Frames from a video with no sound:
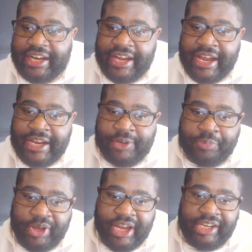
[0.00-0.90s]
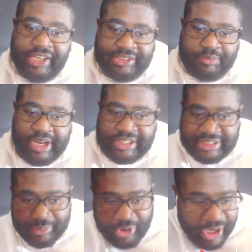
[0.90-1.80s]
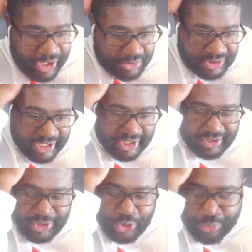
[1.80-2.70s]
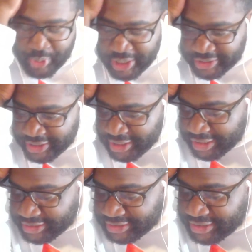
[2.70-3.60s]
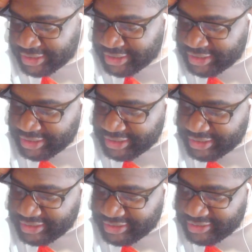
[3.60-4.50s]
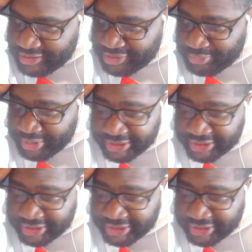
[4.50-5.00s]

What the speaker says: And they're playing against my team, Ohio State. Oh my God. I'm